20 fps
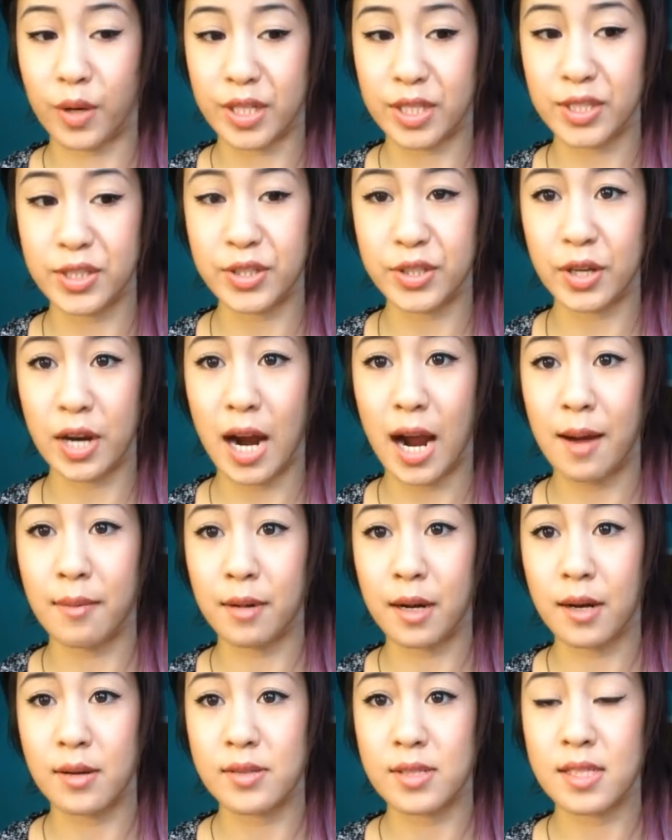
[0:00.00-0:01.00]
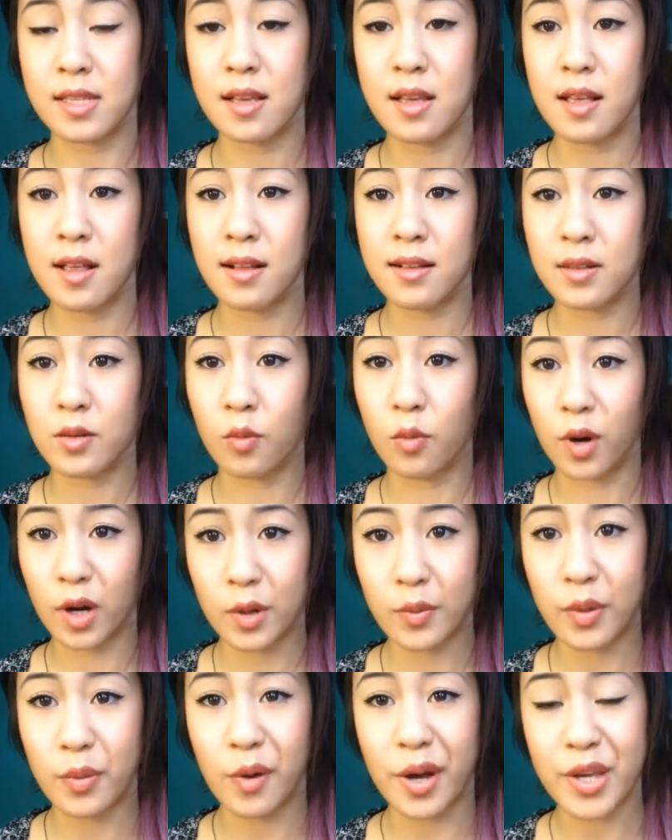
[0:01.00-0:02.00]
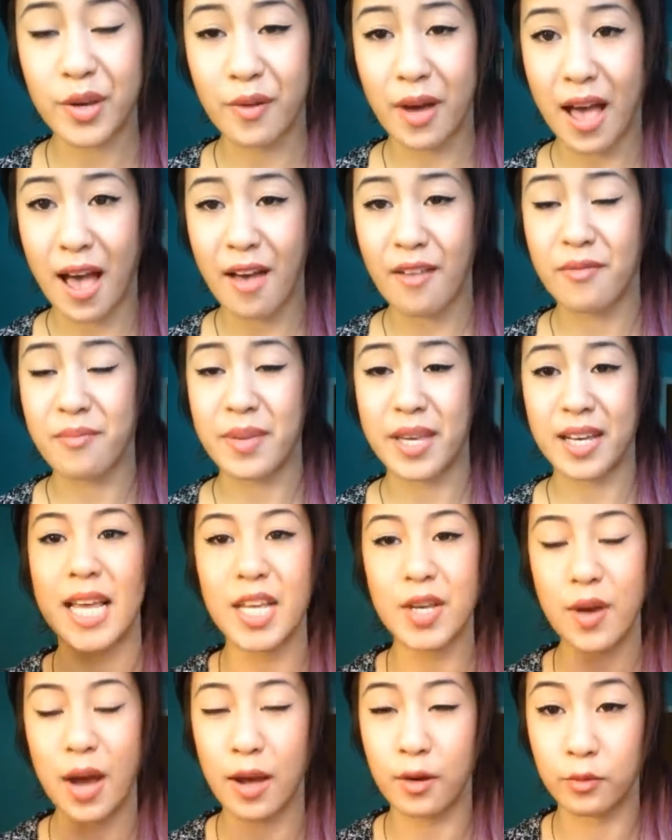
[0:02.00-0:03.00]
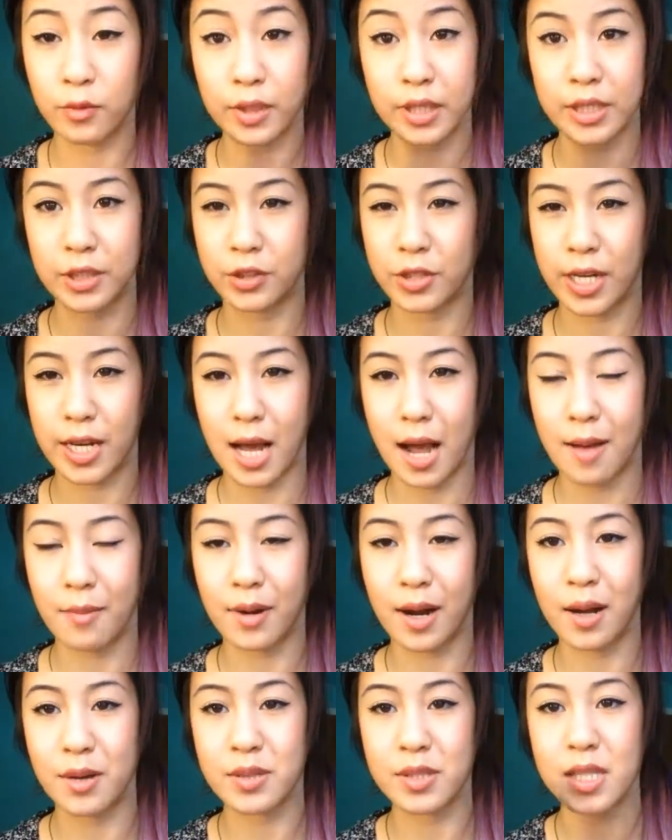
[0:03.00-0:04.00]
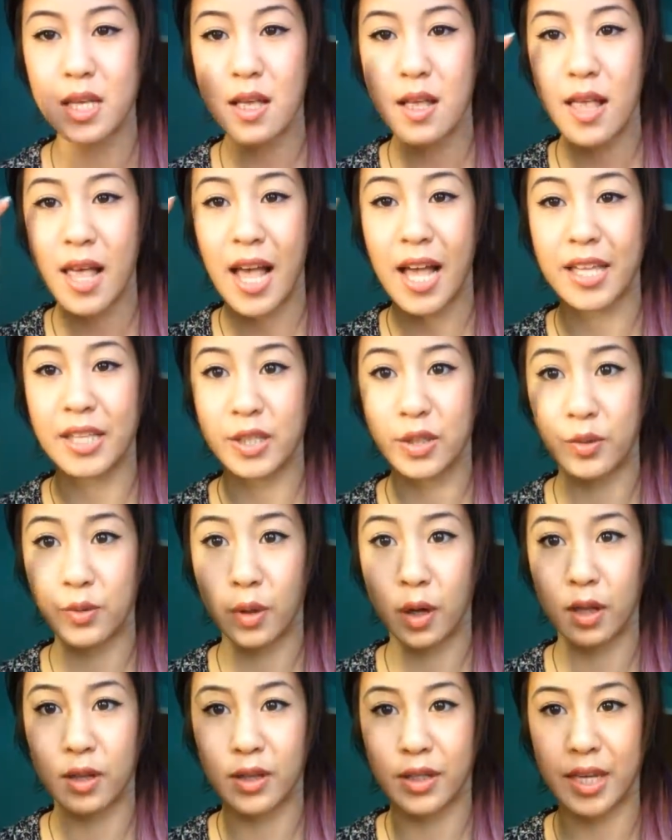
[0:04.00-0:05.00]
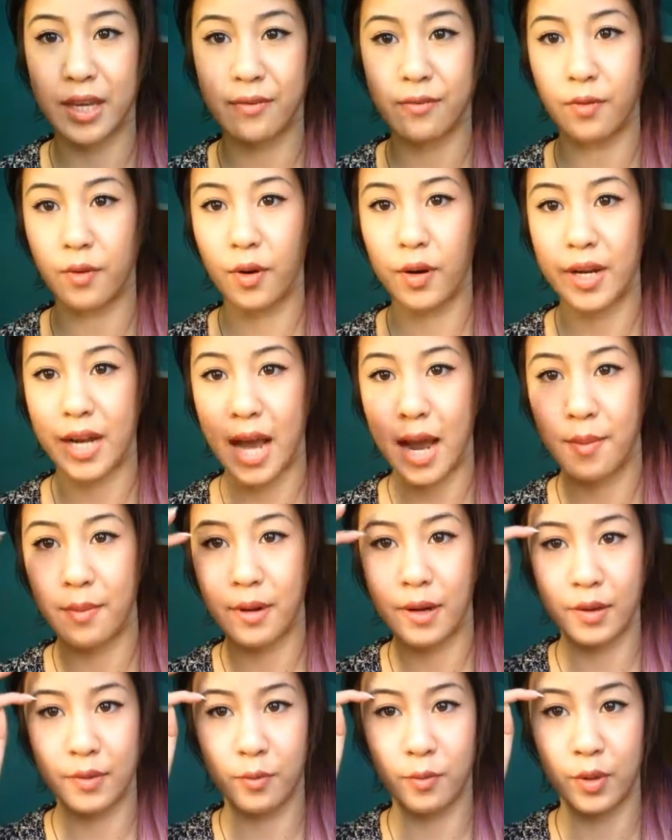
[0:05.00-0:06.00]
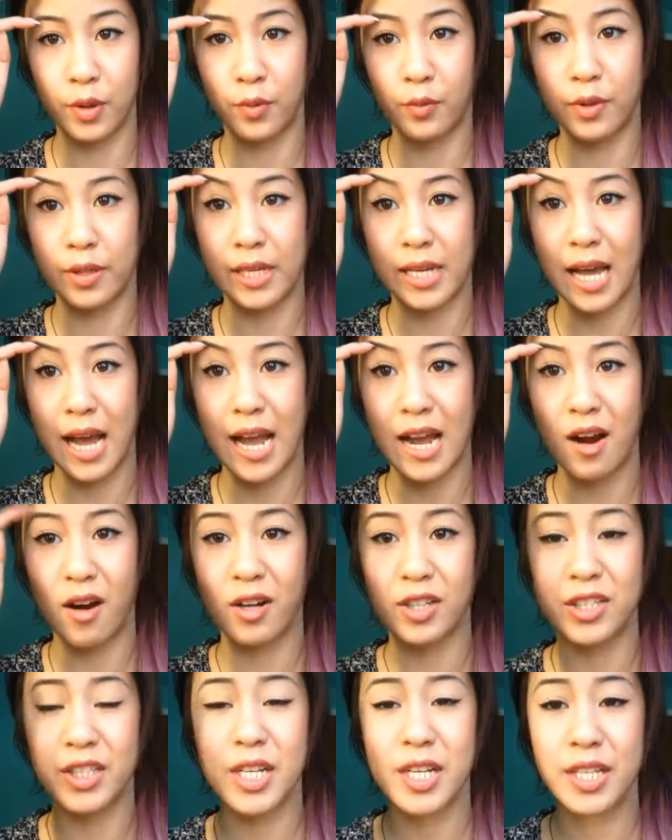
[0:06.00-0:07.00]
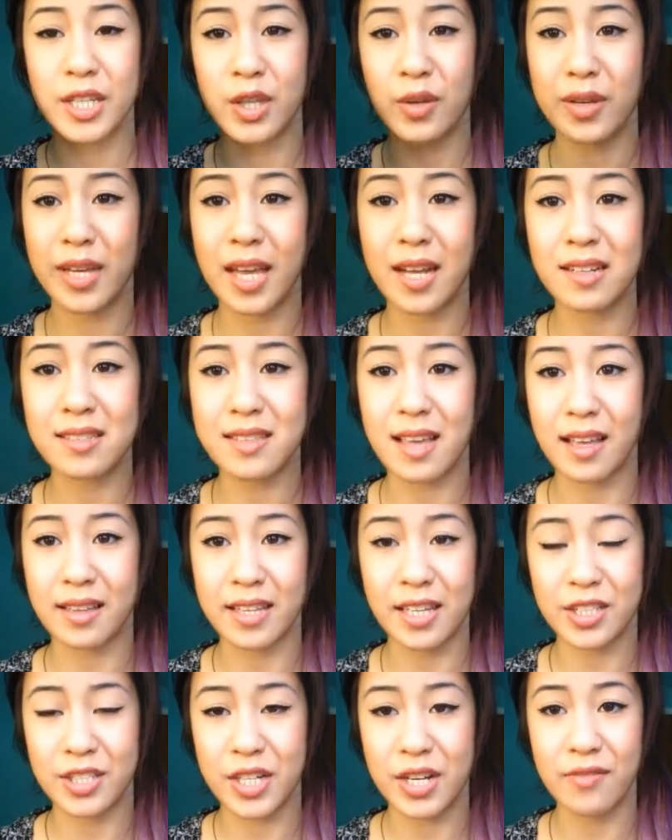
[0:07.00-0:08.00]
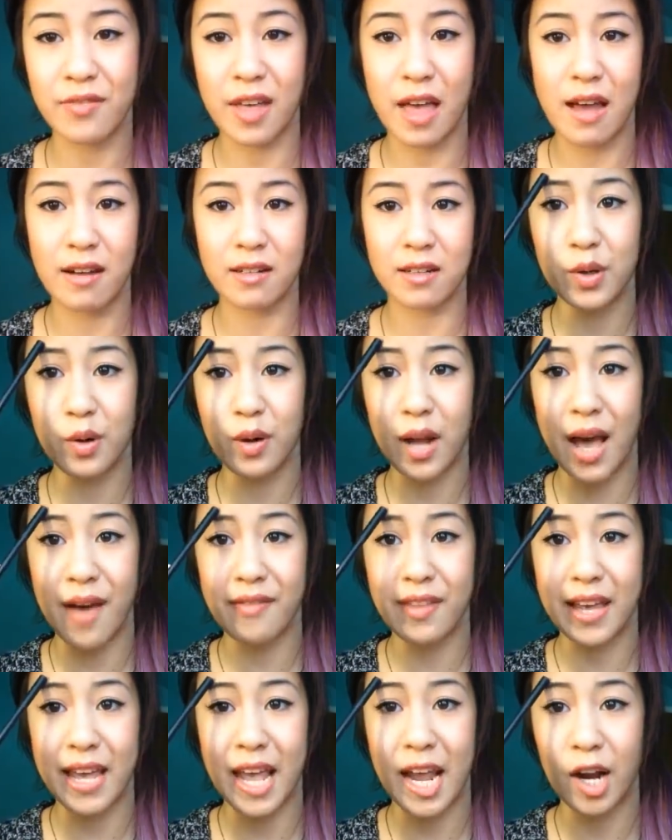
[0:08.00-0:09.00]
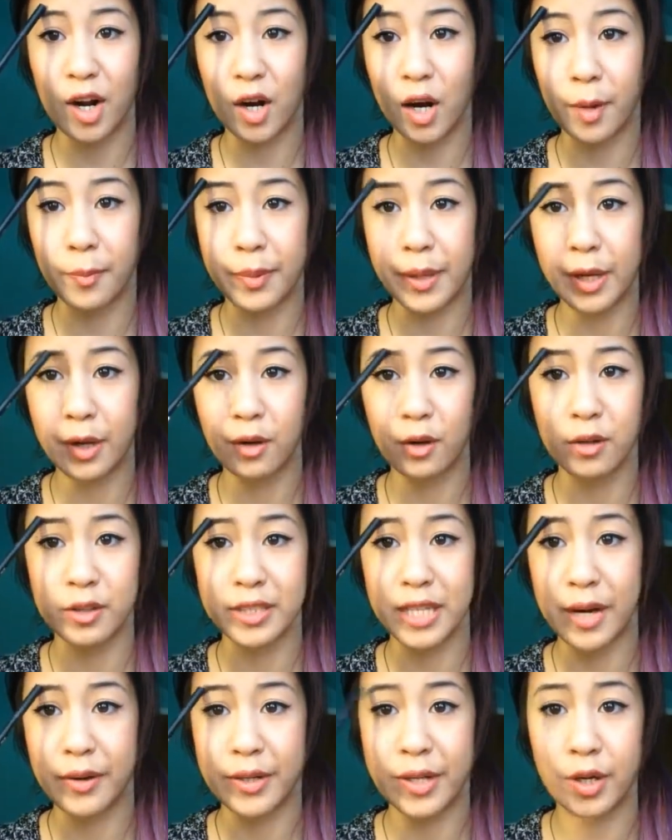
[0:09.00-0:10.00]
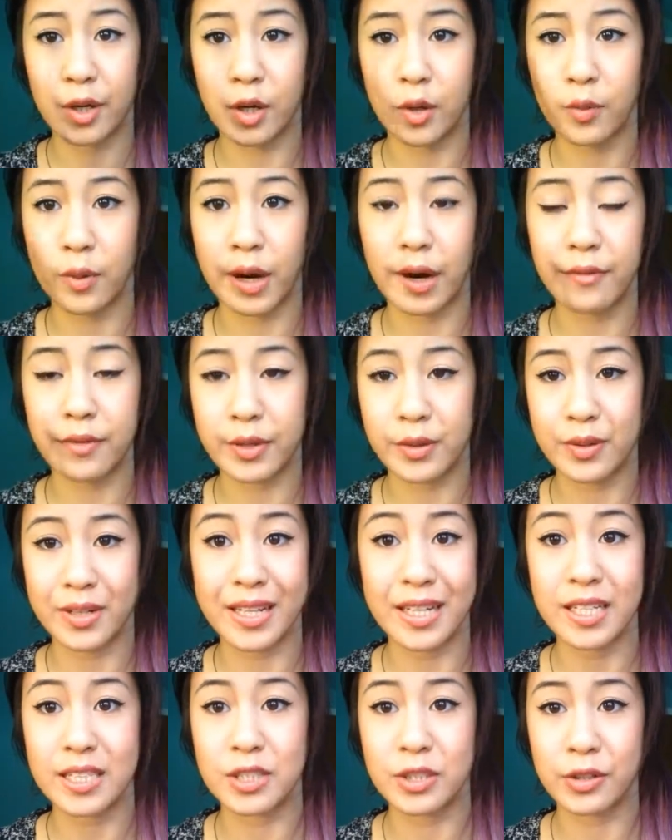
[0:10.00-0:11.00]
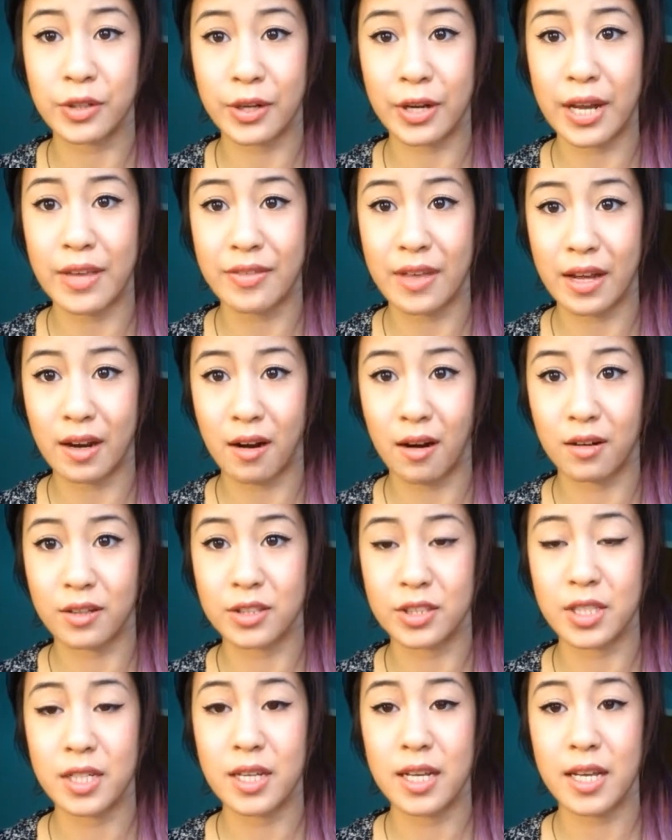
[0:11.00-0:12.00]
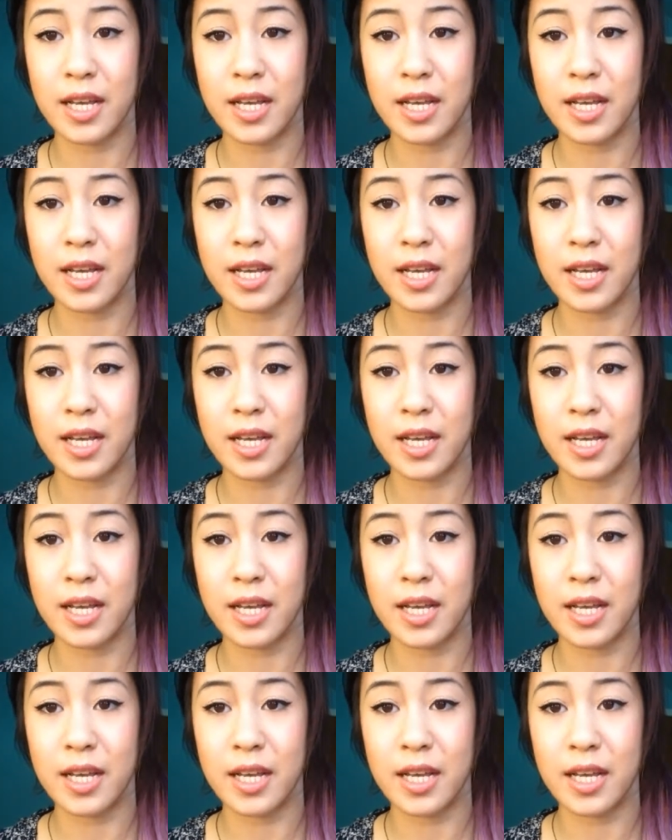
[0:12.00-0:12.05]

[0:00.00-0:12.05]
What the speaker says: when you do your eyebrows, work with what you have. Say you had really straight eyebrows and you are looking for an eyebrow with a really high arch. You can't exactly achieve that. You don't have the hair up here or down here or wherever you need it to create that arch